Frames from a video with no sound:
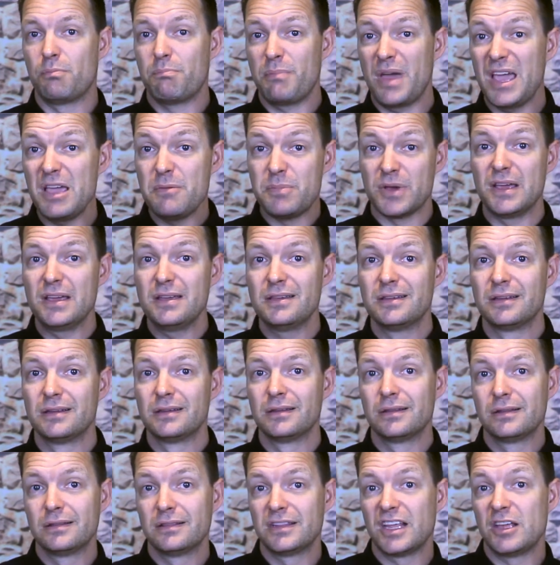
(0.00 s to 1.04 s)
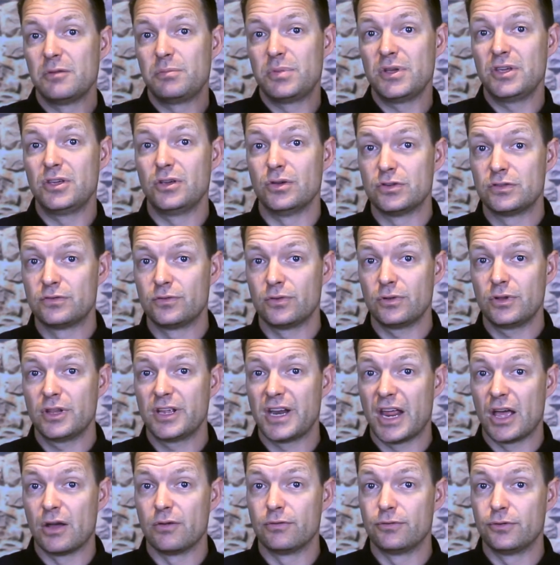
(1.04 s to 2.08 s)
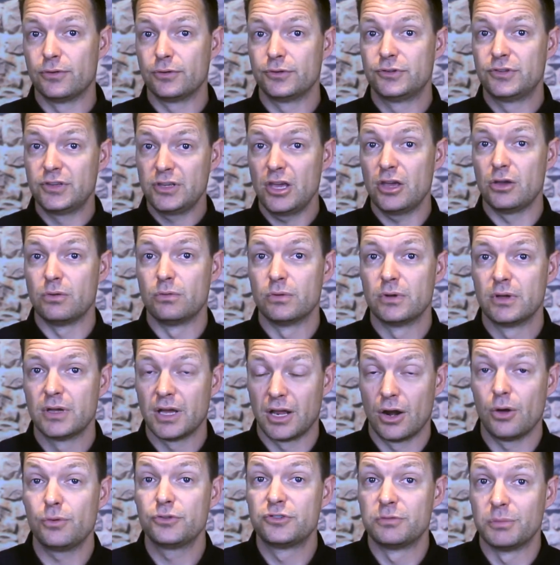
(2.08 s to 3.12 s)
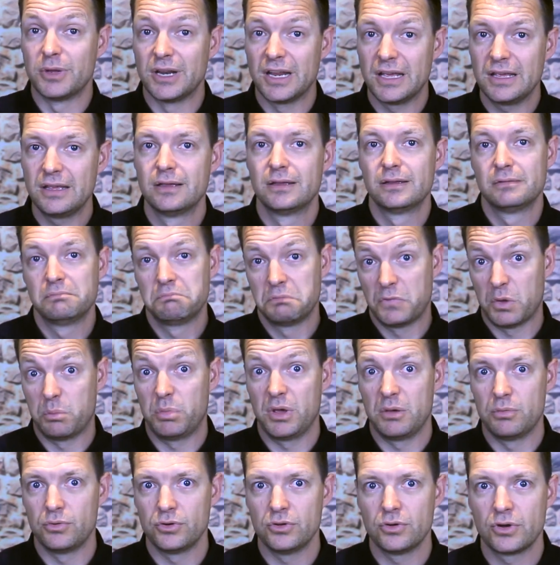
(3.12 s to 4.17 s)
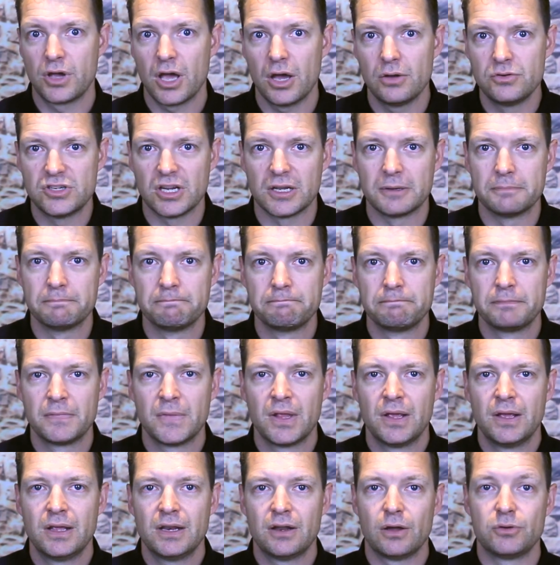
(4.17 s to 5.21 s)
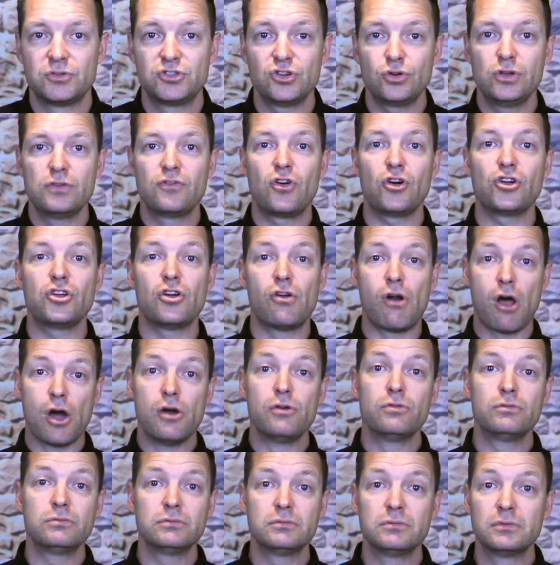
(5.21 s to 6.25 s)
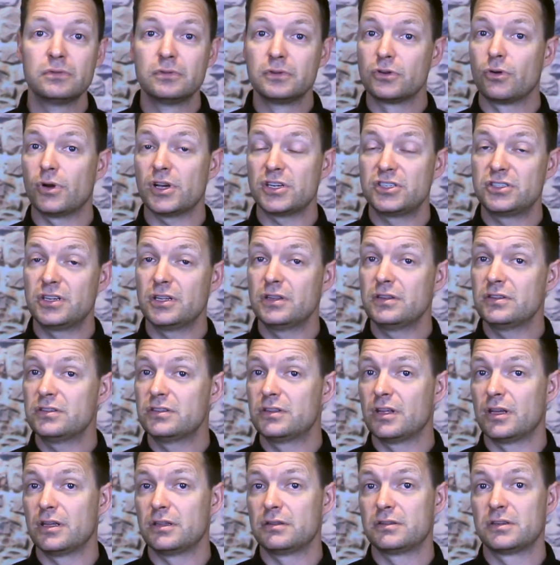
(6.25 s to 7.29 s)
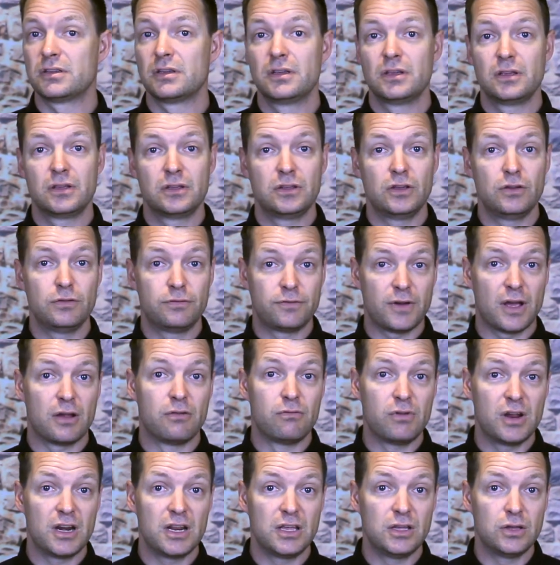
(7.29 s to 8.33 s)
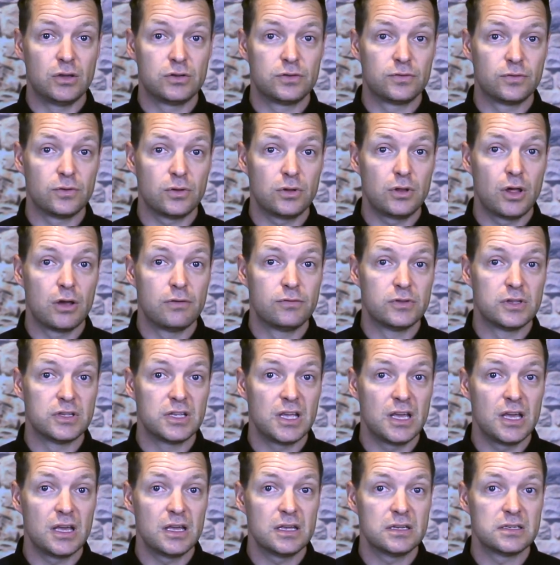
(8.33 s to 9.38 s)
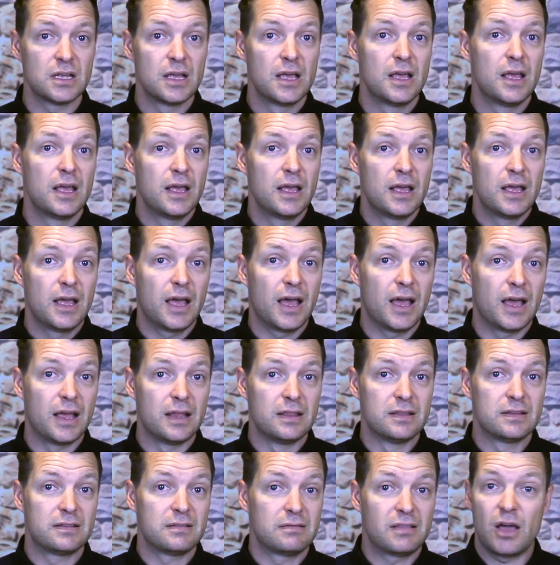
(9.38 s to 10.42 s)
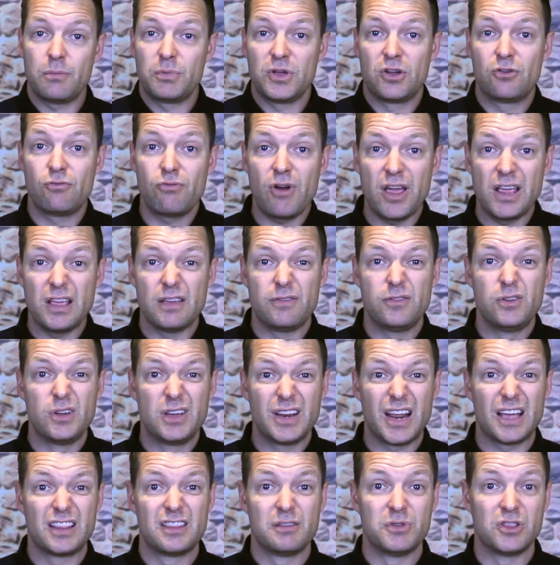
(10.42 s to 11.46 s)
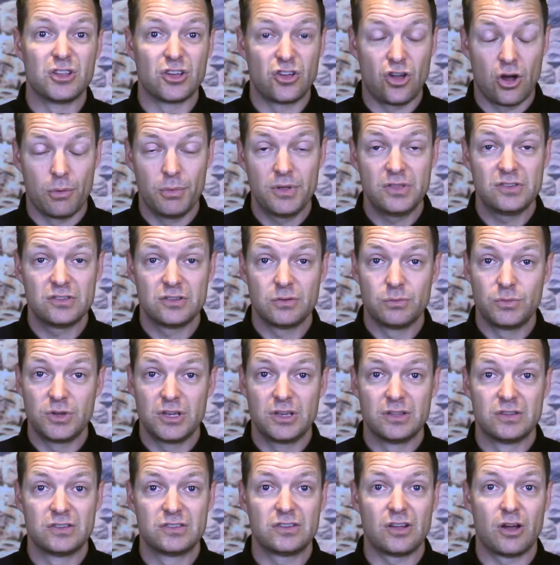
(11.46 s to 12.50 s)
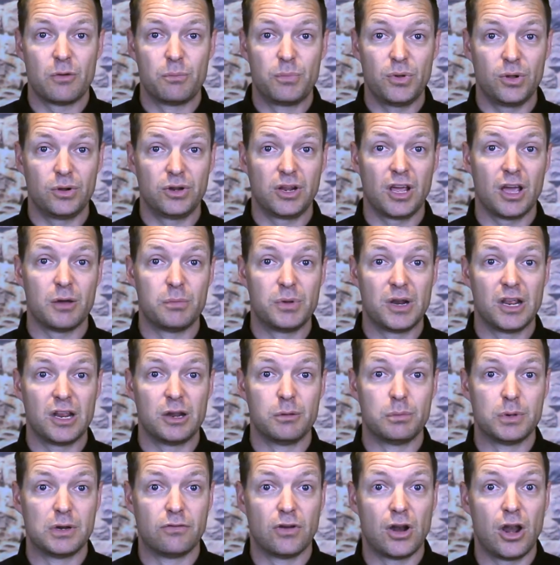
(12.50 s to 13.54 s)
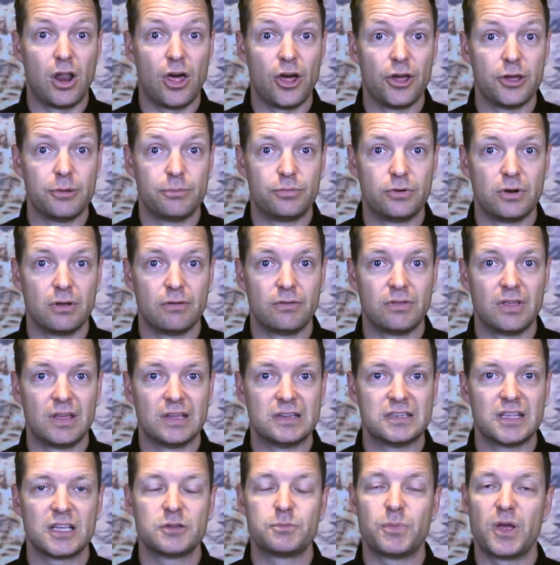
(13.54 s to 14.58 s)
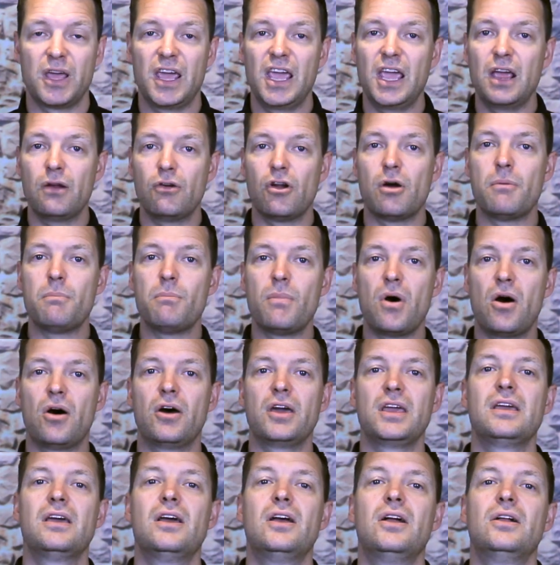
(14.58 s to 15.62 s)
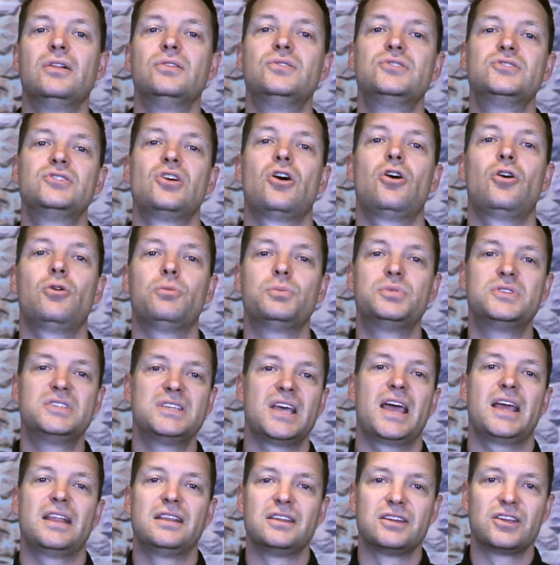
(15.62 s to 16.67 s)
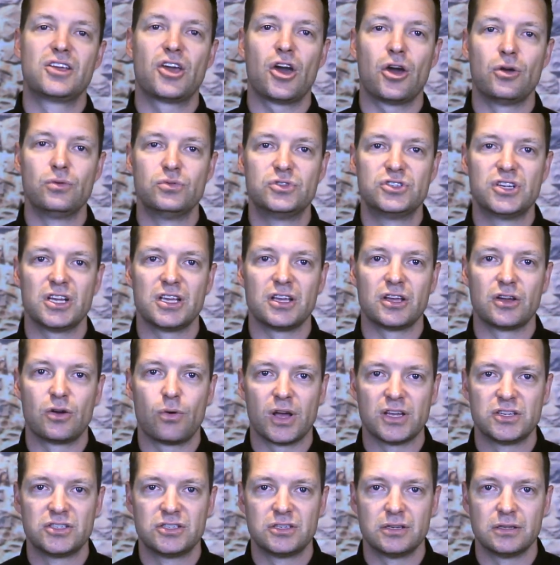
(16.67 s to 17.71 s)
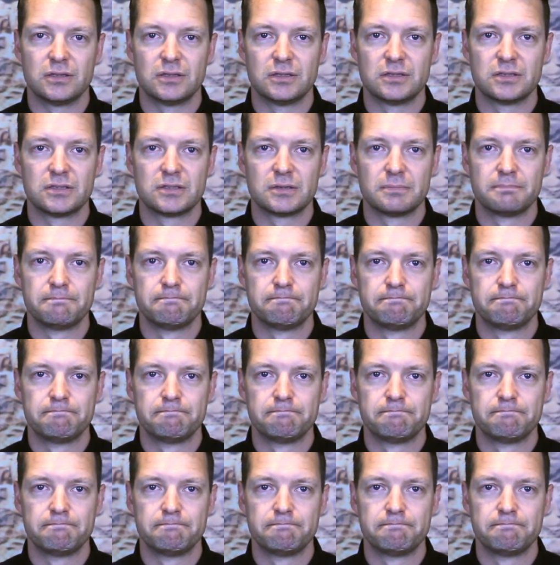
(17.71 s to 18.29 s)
maybe they'd be useful and helpful to you and ultimately the people you're coaching. Now, I'm sure you've got your own questions that you found really useful over the years. And that'd be great if you could add them in the comments and we can start building up a little bit of a library of these things. But here are my top 10 coaching questions.